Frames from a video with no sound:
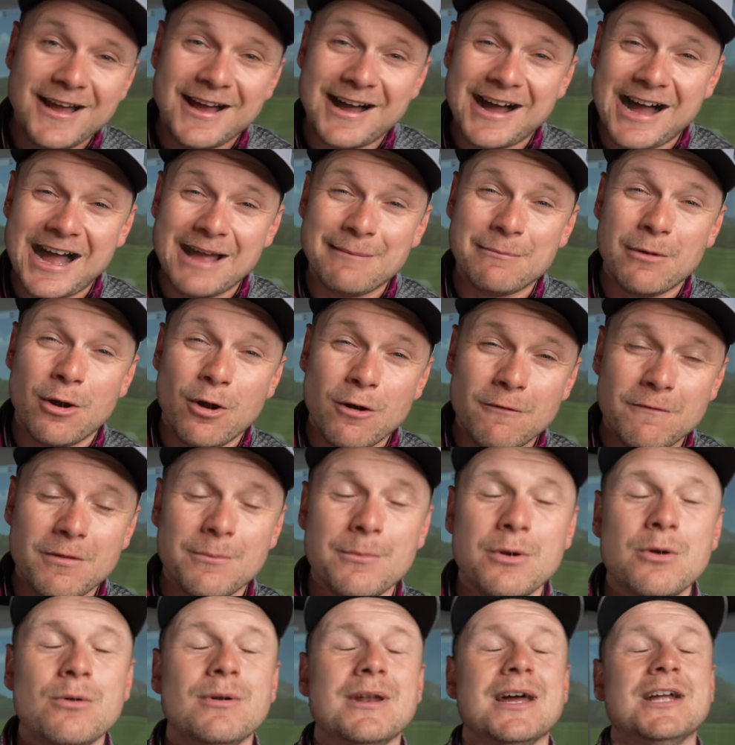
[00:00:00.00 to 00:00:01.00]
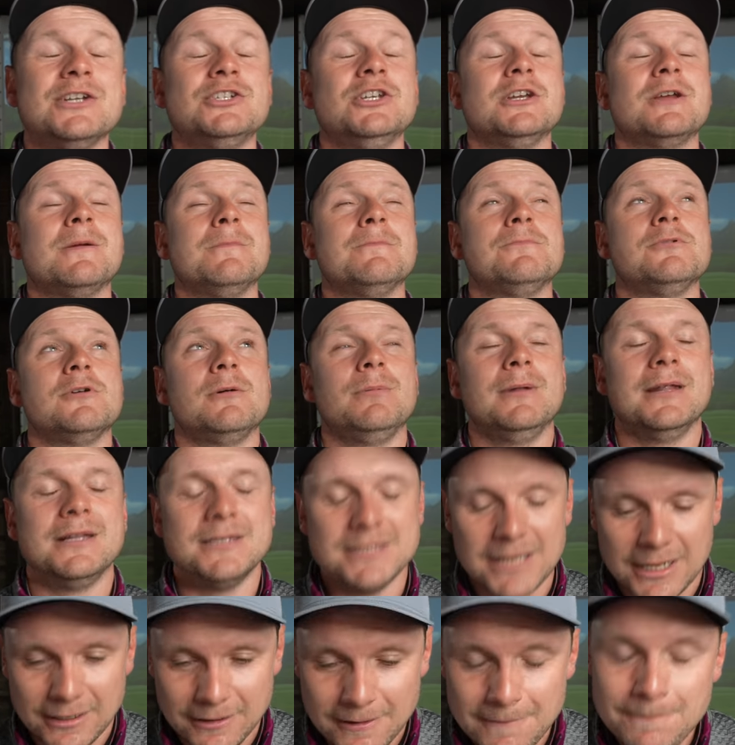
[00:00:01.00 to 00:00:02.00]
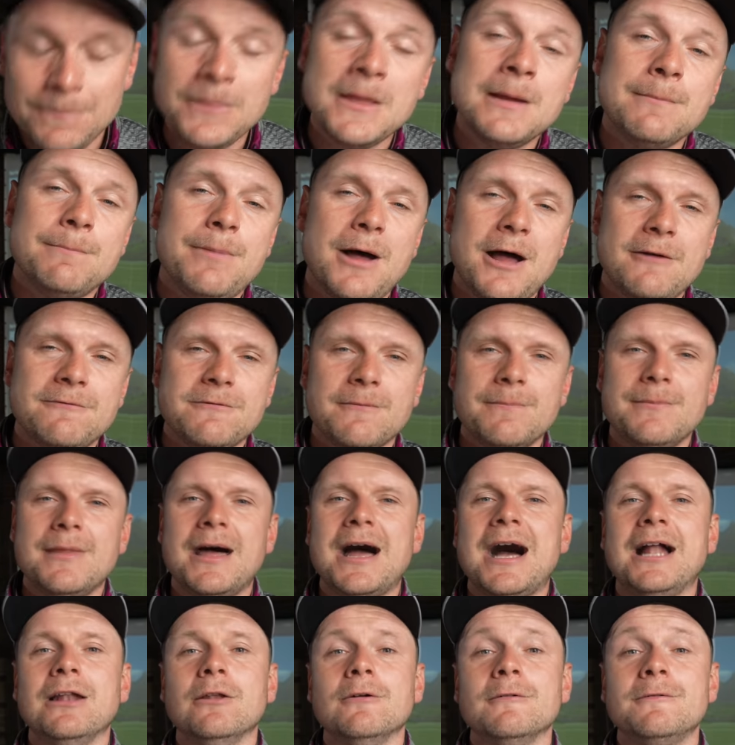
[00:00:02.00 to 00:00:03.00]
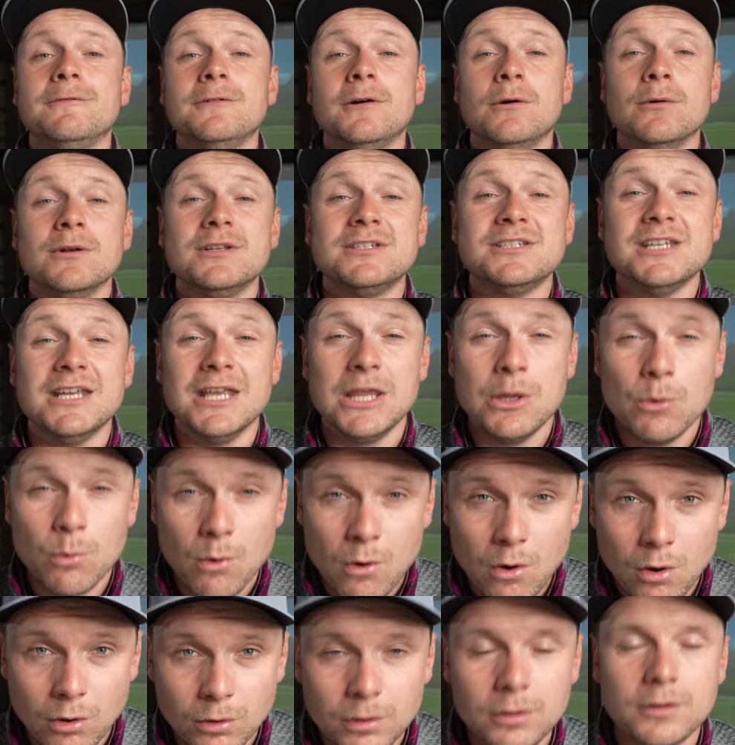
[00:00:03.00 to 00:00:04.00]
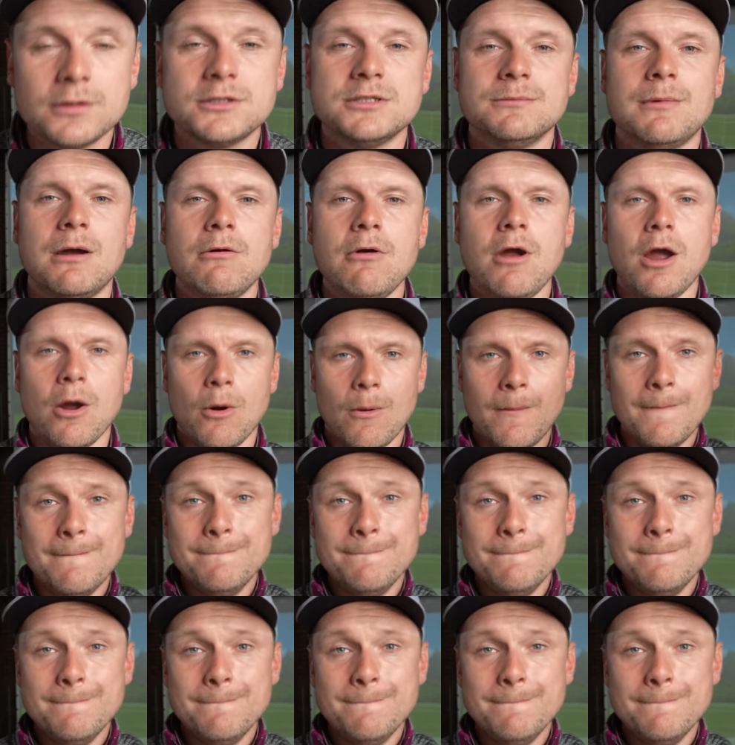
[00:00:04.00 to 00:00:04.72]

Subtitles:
I'm over the moon, as you can probably tell. Apart from that, I look forward to seeing you all tomorrow.